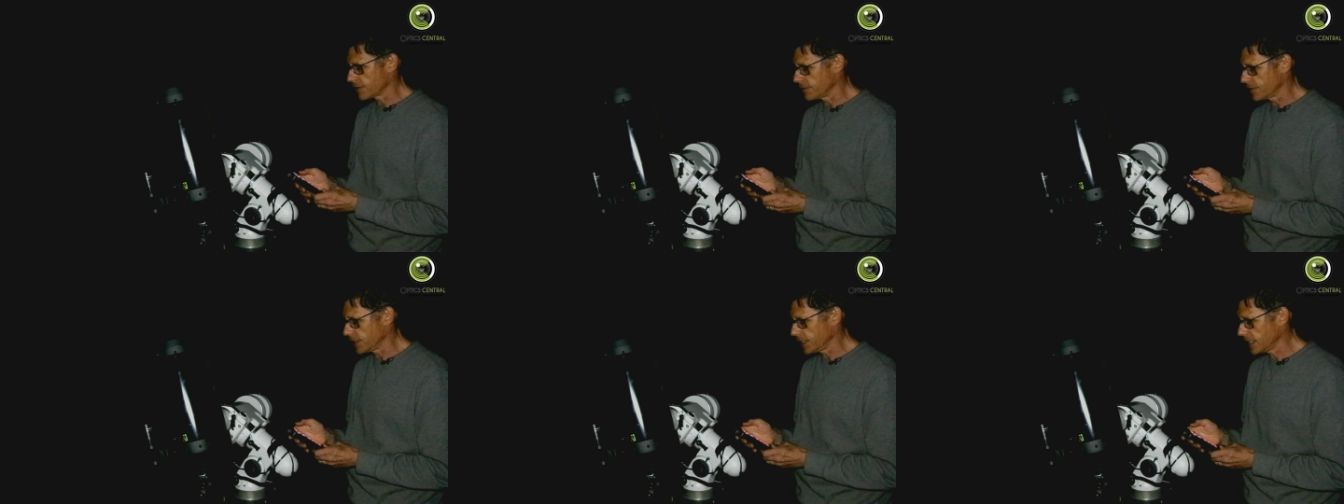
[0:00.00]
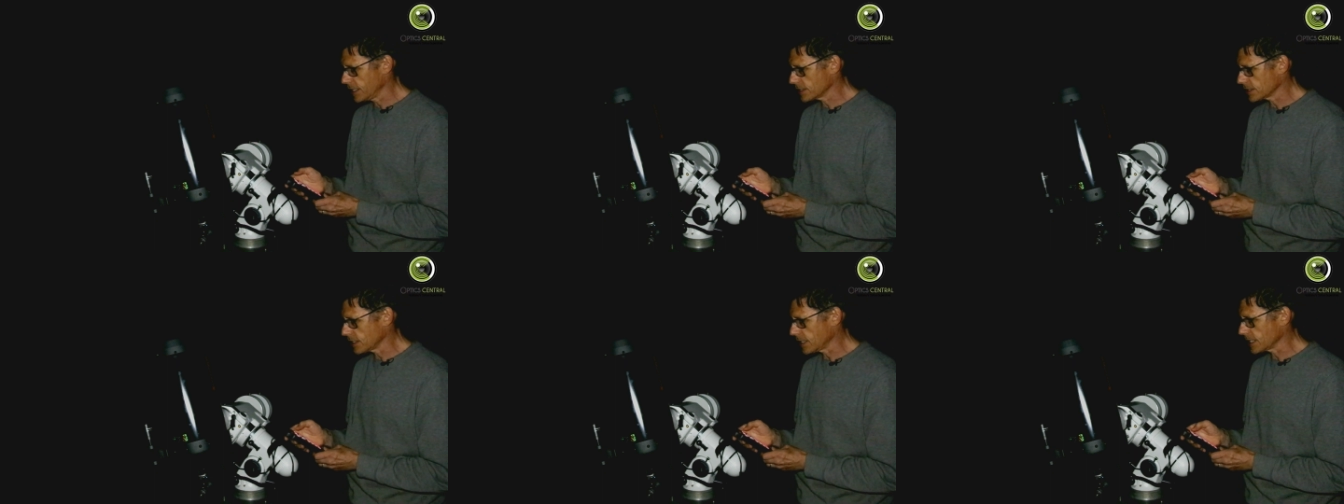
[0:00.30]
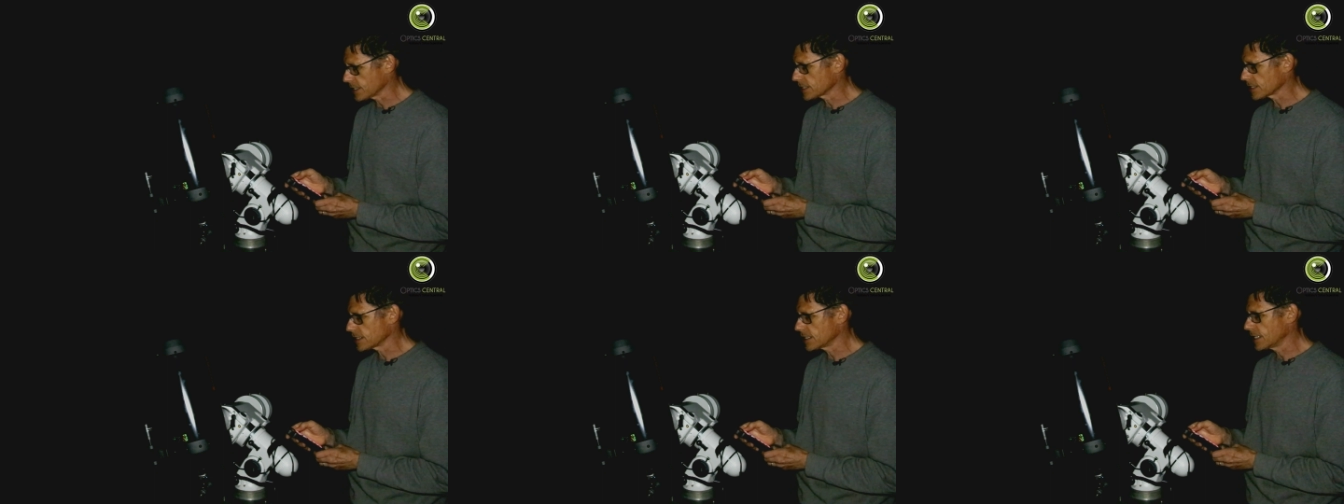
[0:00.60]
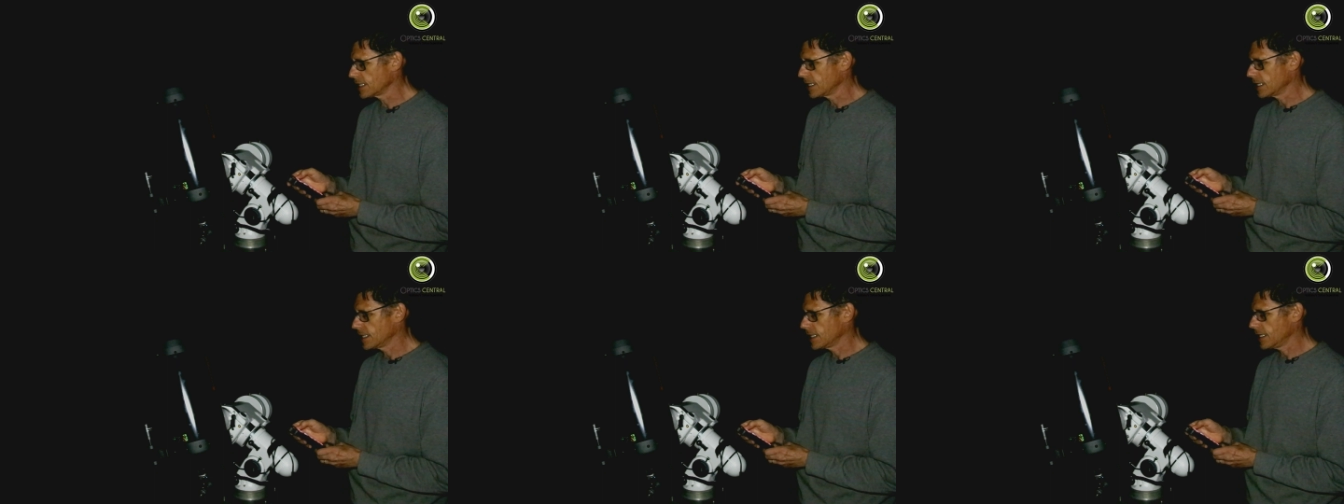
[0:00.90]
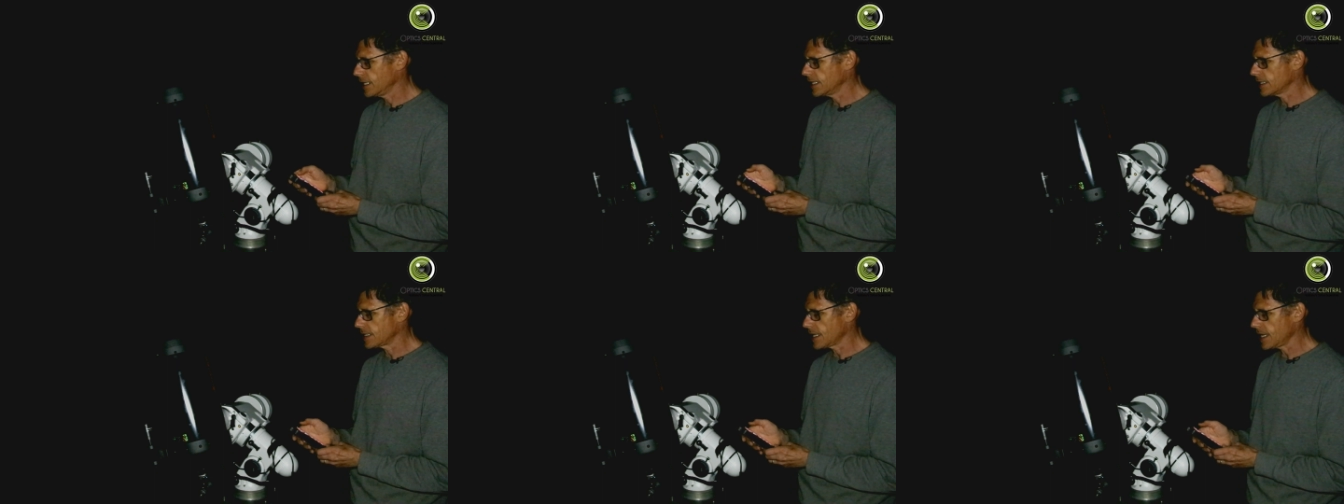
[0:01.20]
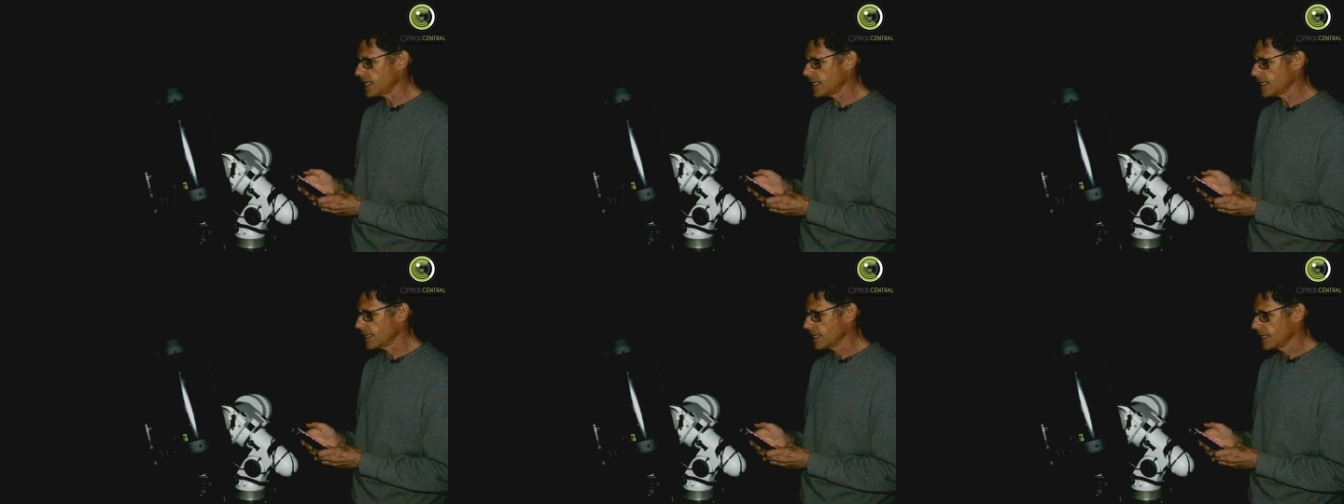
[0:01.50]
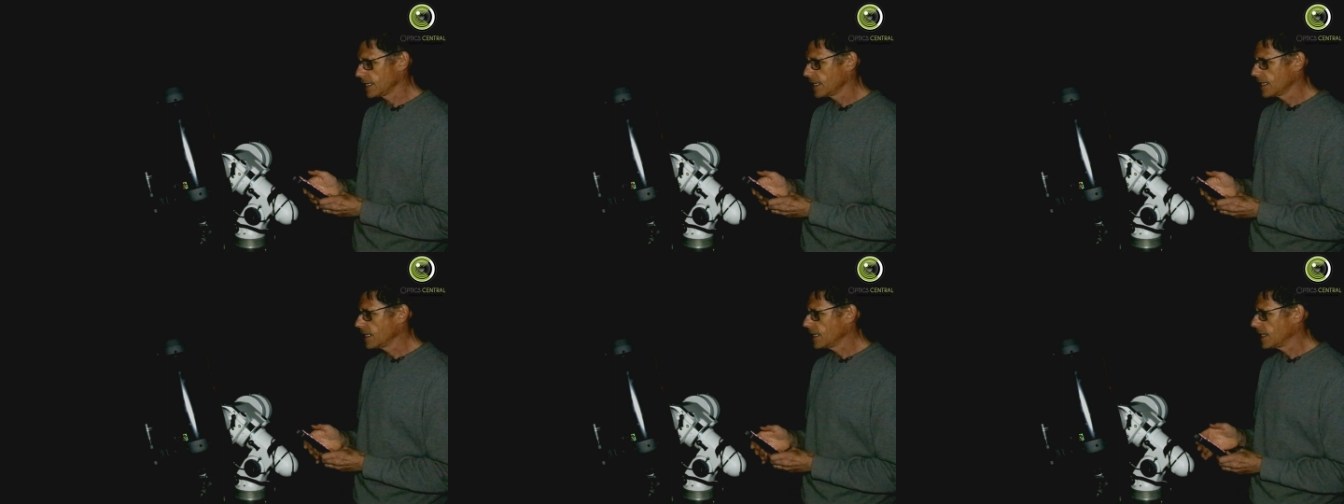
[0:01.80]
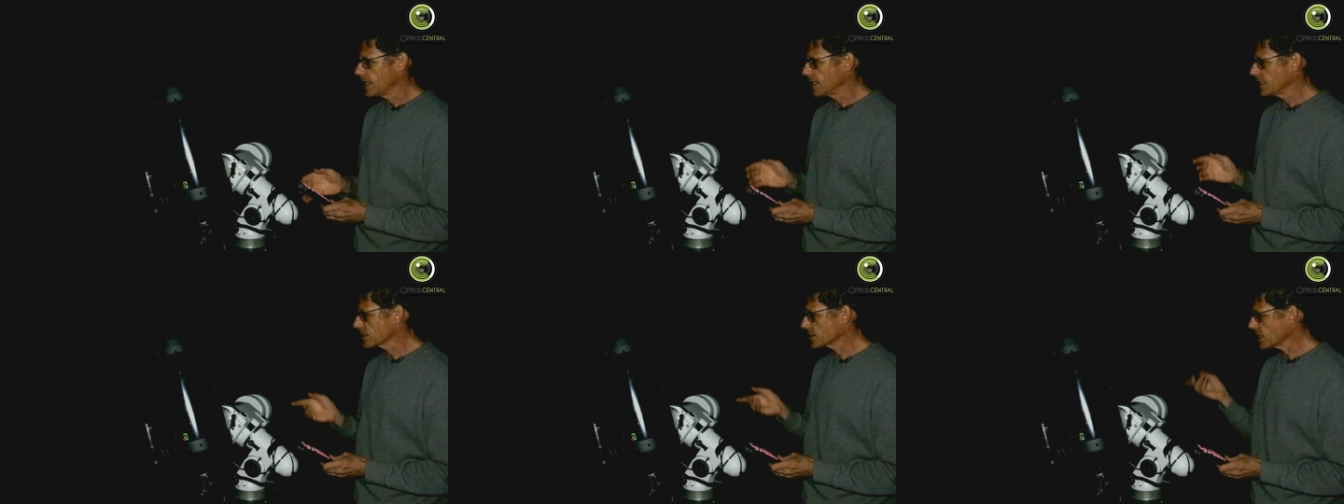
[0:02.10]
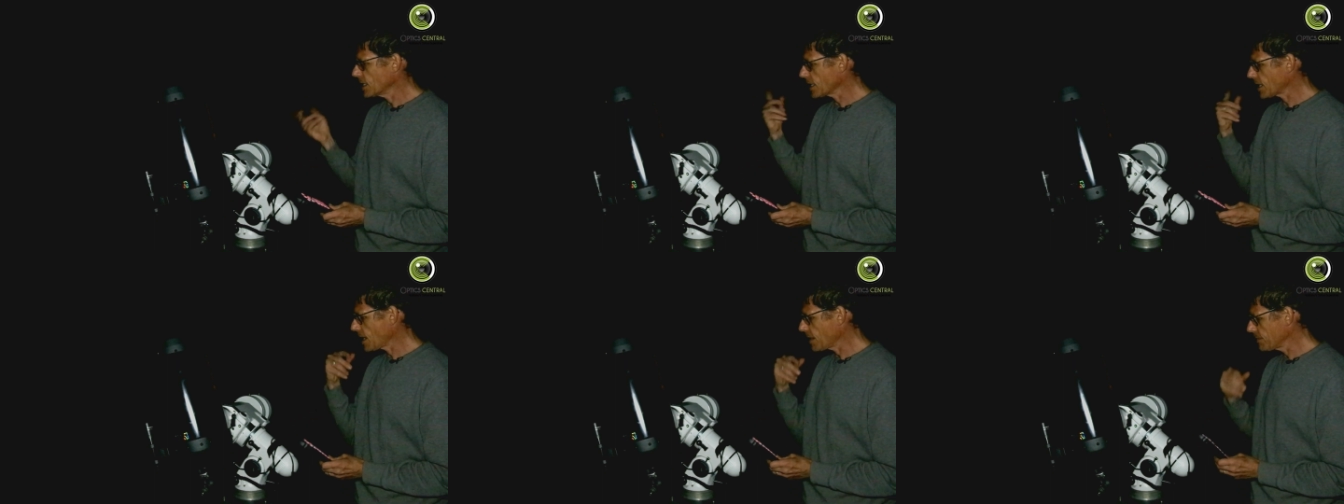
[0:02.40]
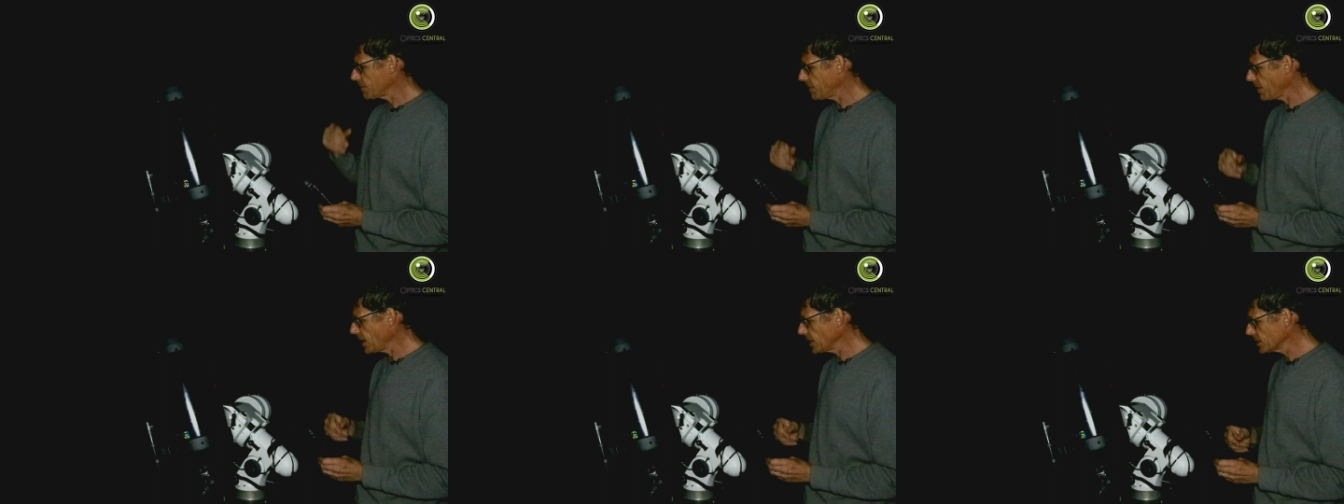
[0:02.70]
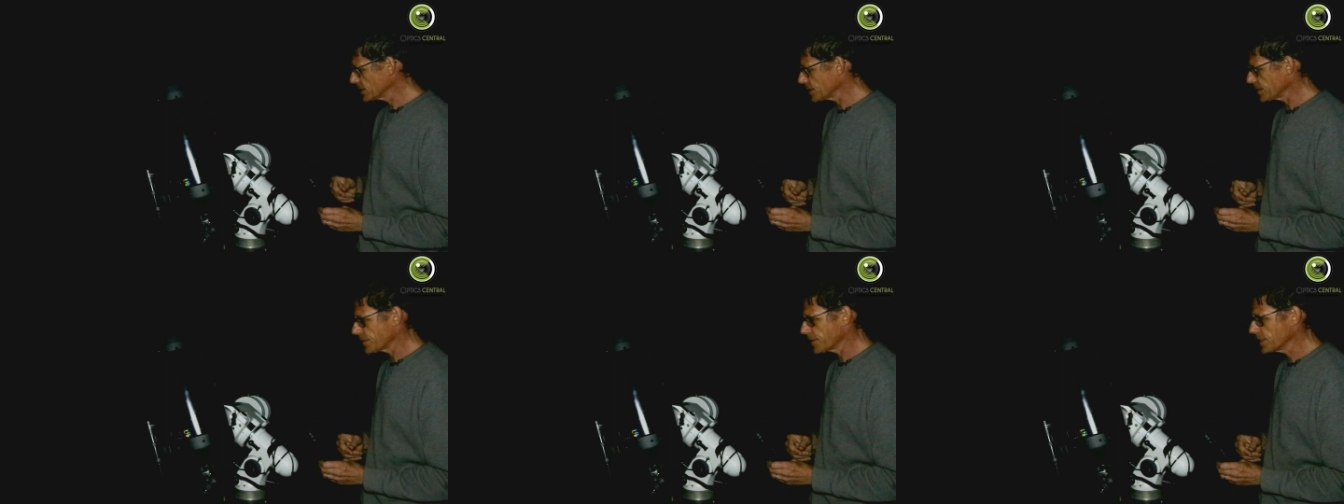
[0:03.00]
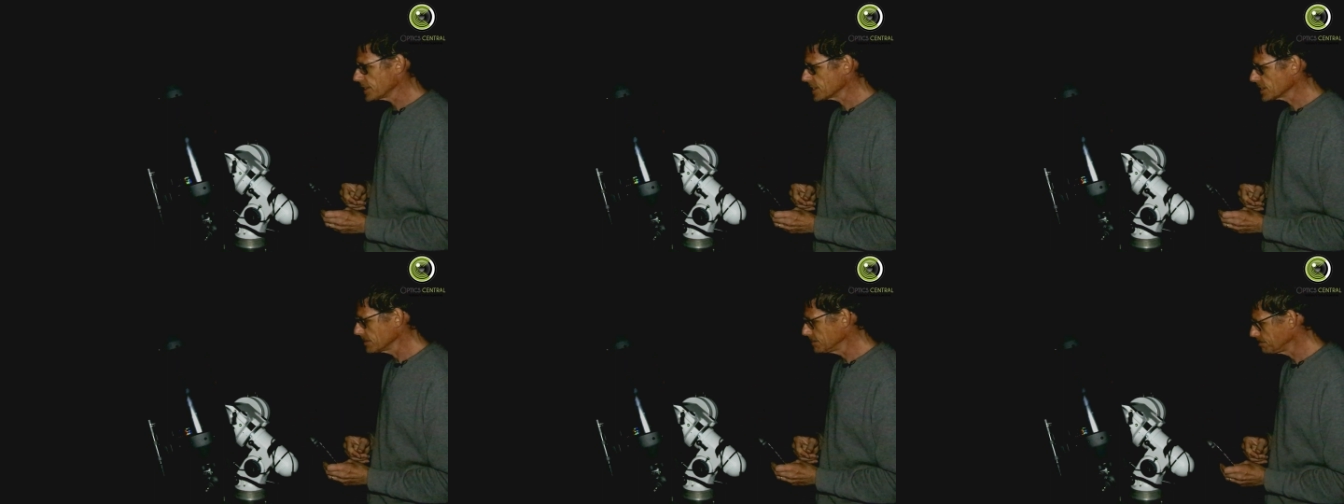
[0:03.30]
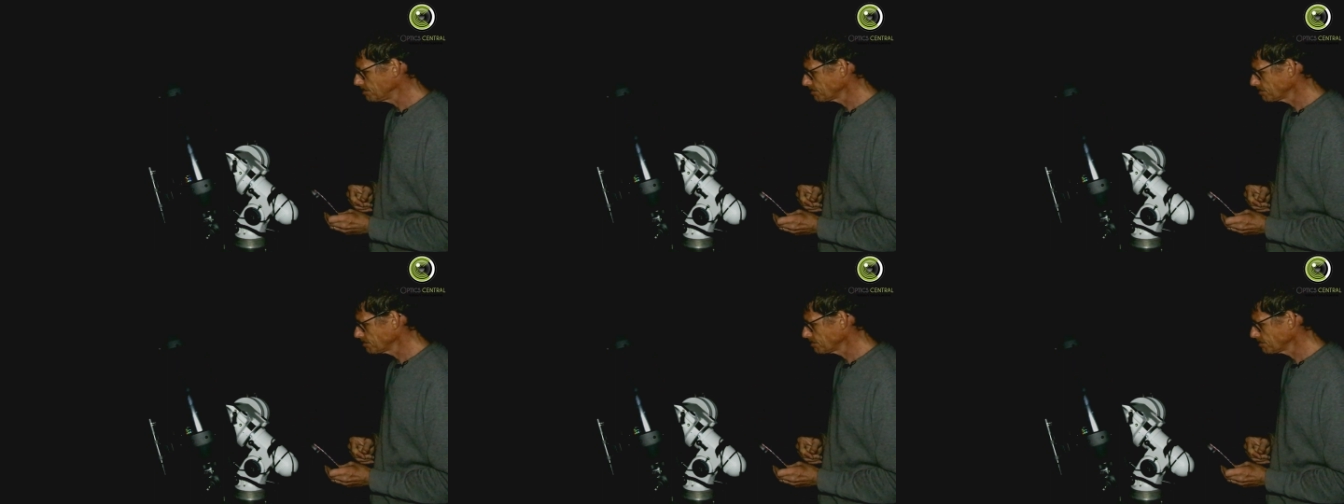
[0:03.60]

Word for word: convenient. So let's hit that, and it's going to go and find Sirius.